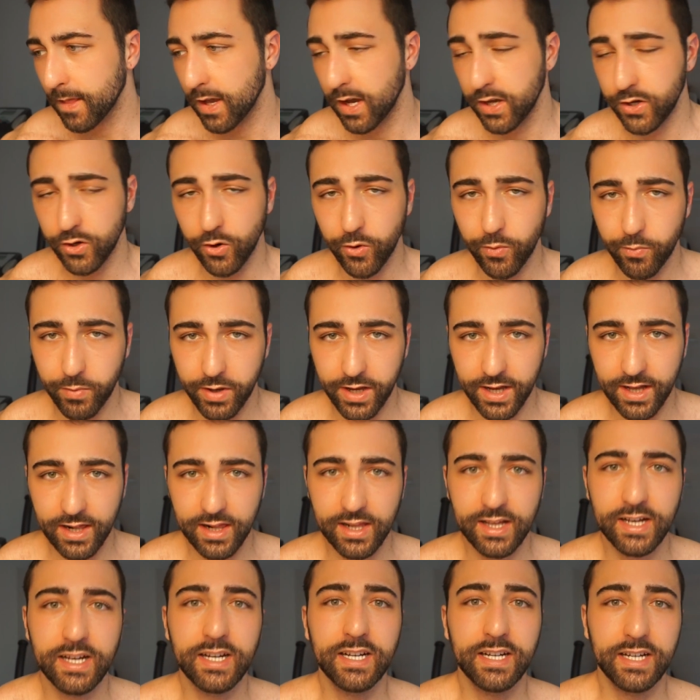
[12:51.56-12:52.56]
your meal
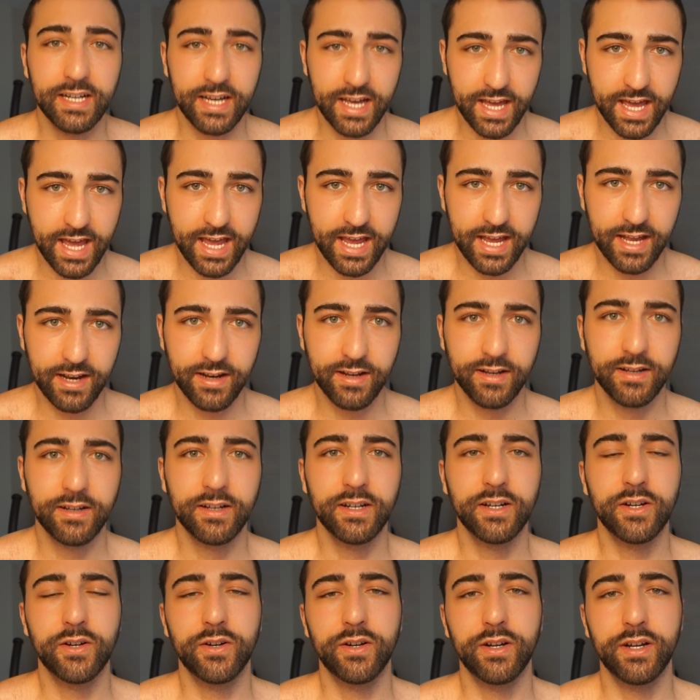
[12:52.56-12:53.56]
and
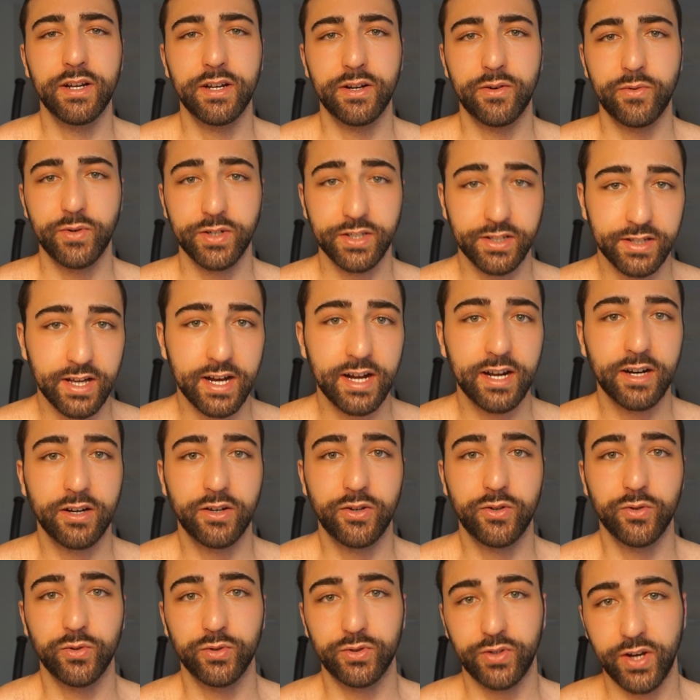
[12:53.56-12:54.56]

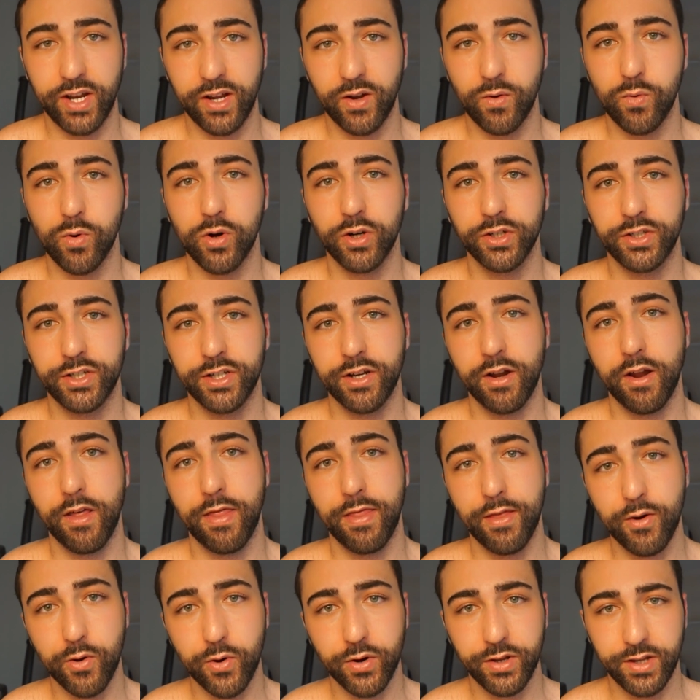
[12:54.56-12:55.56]
restart to drink water
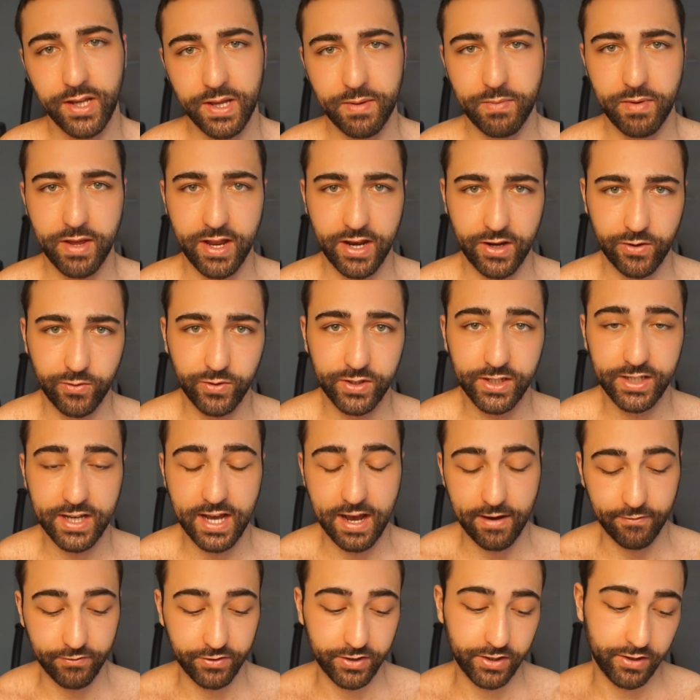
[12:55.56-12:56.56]
30 minutes
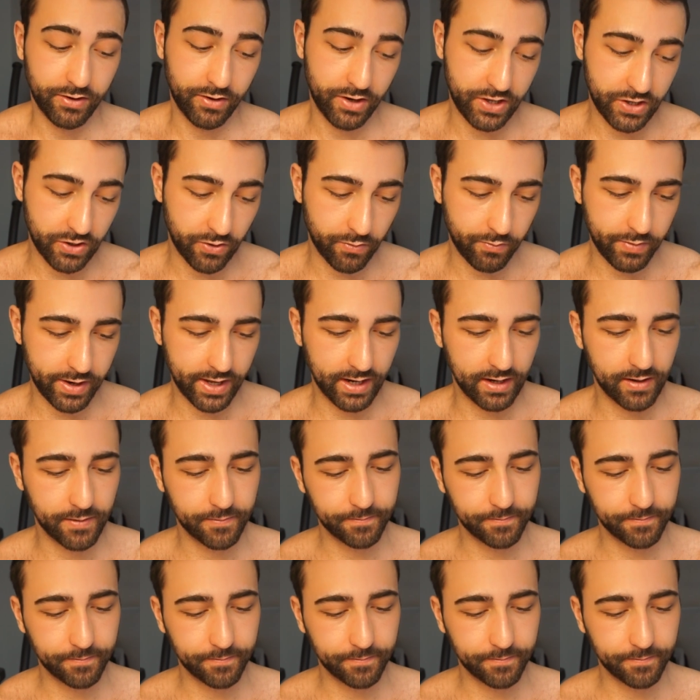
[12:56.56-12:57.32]
after your meal.